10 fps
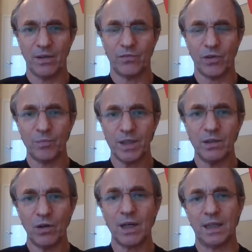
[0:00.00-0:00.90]
from the
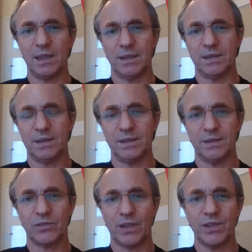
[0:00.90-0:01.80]
local
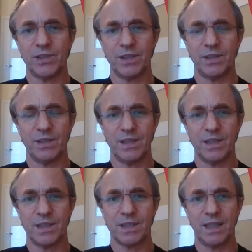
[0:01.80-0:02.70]
tradition in
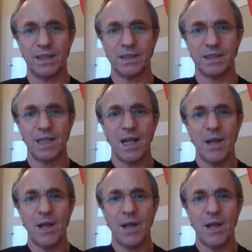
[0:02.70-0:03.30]
this sense,